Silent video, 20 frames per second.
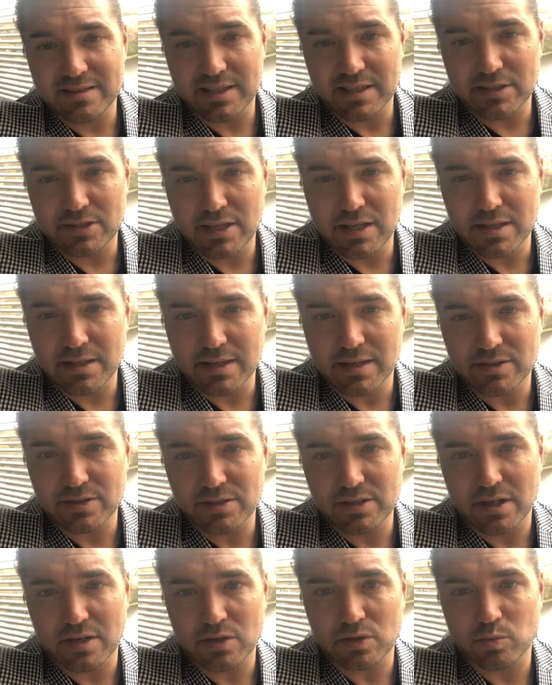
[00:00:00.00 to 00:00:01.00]

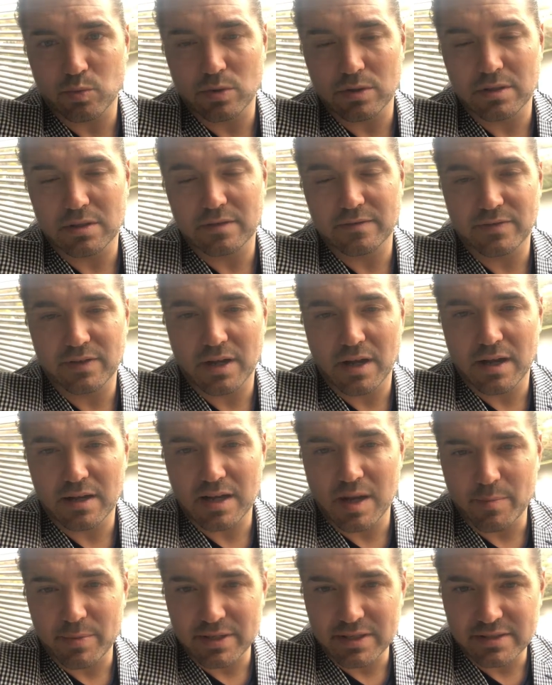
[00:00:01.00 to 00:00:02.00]
$16,000 worth of uh,
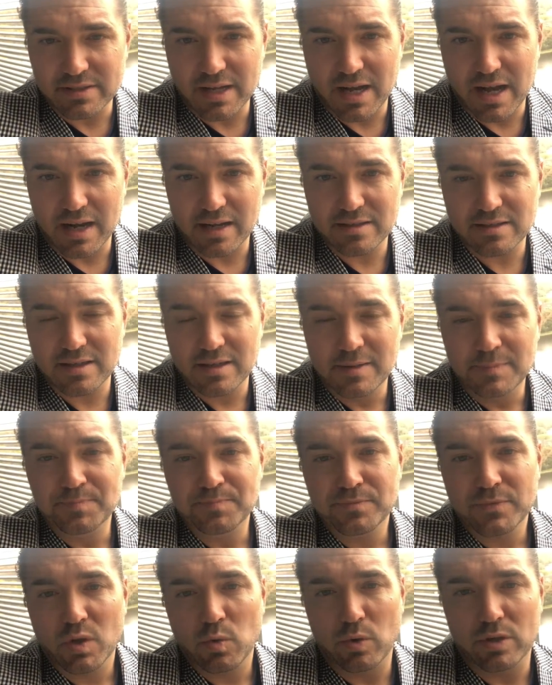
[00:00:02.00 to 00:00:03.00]
company stocks,
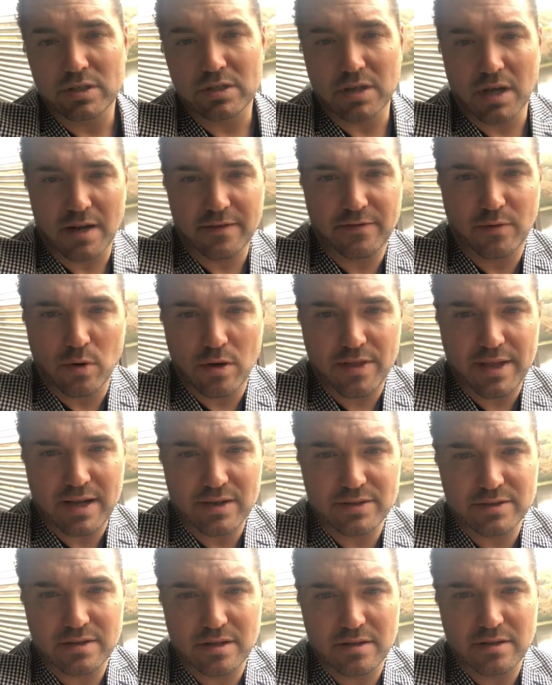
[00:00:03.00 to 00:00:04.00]
which uh,
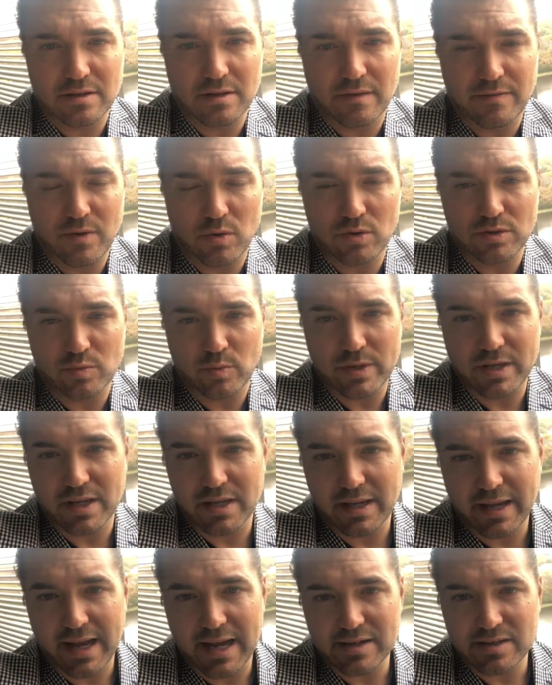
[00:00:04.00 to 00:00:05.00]
4,000 of, of those we
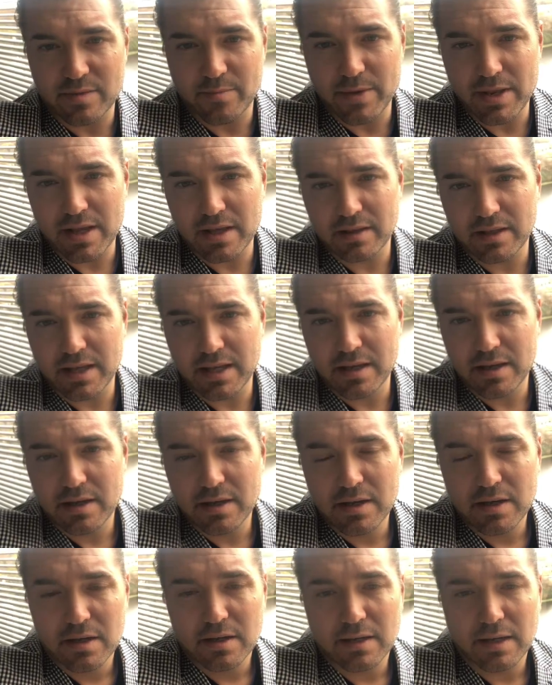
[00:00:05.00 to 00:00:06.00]
can cash immediately.
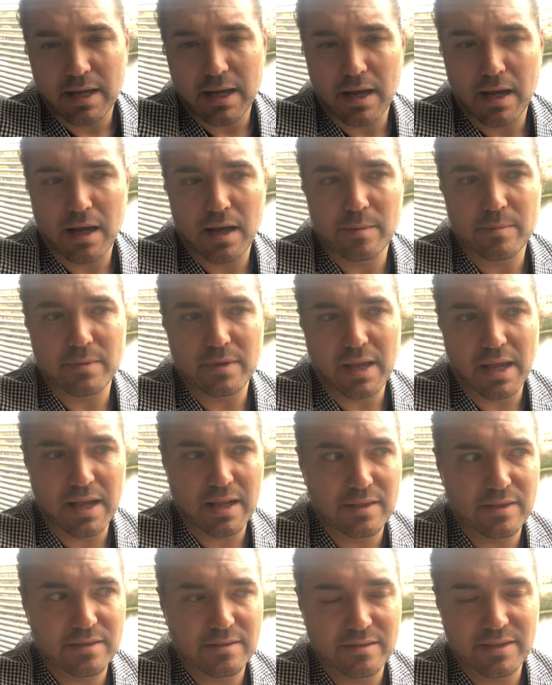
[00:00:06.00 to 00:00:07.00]
Um,
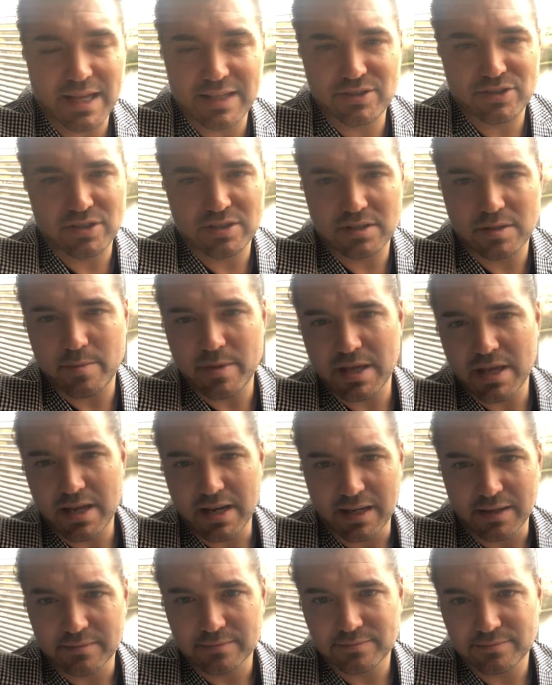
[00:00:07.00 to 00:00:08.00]
and that's just the
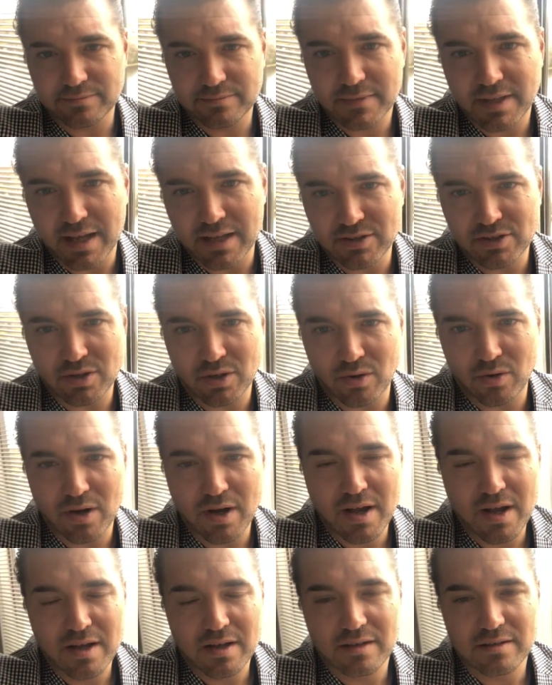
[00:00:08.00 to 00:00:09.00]
beginning. And so
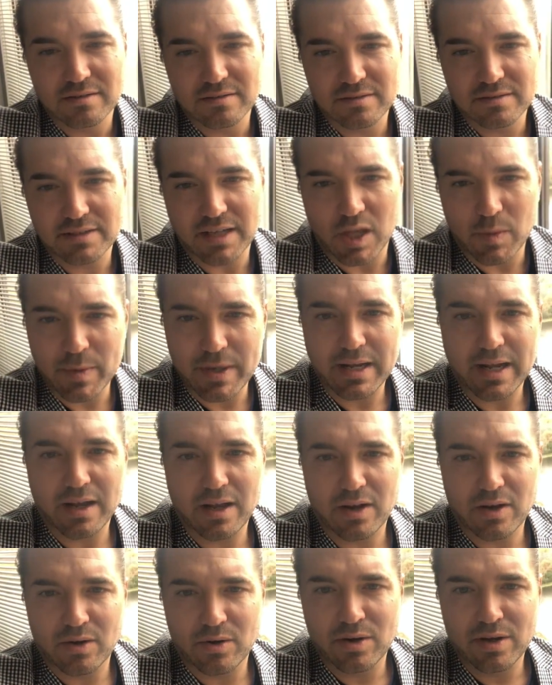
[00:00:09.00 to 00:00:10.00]
tell me
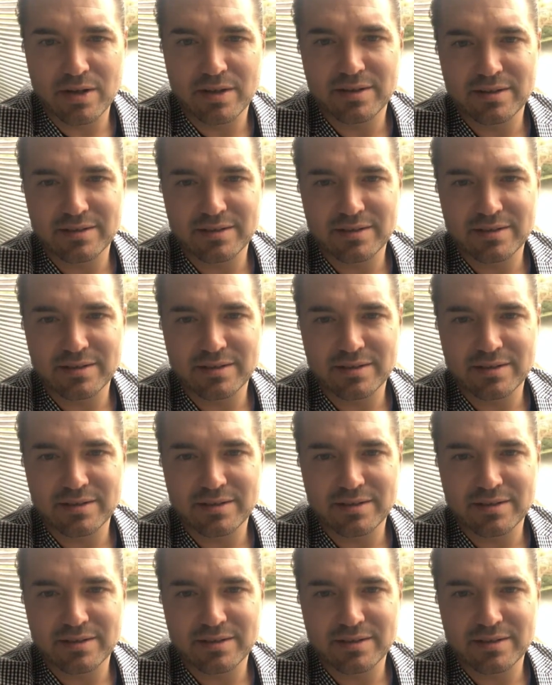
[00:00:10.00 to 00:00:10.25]
now